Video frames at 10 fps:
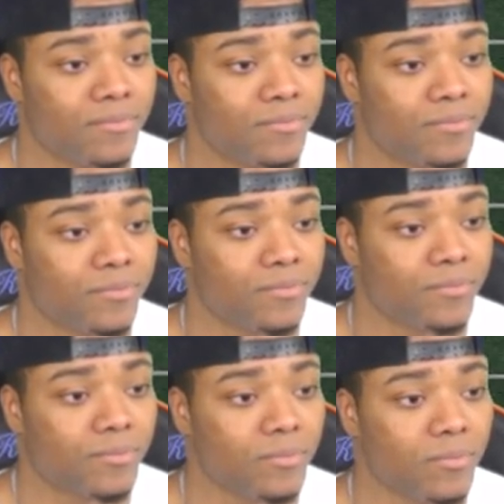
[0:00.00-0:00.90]

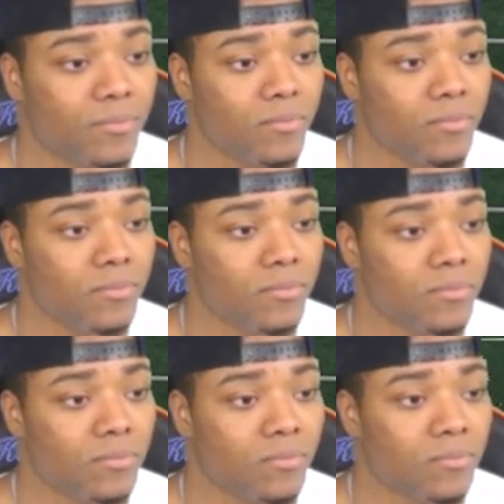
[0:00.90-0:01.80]

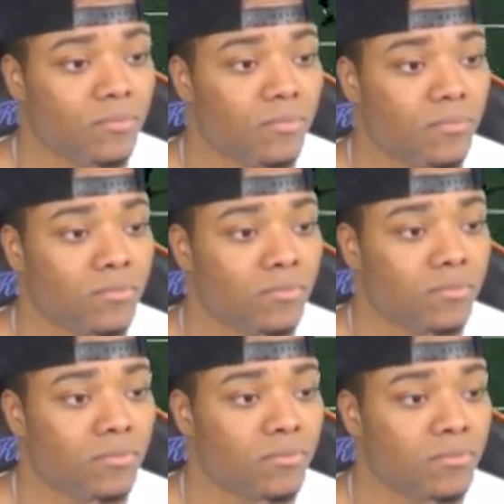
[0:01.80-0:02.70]

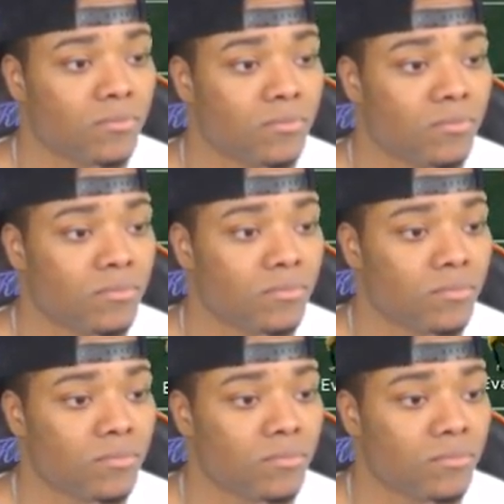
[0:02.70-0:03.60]

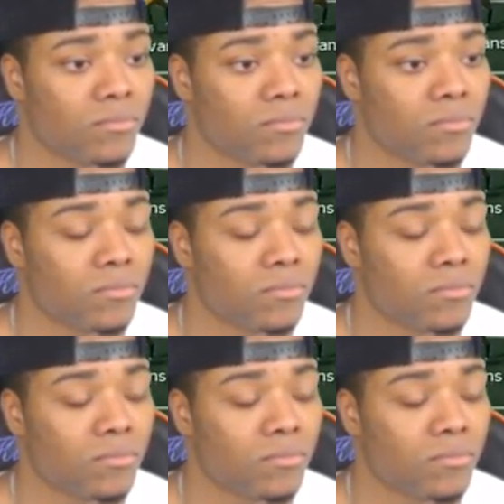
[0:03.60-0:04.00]
Nobody speaks.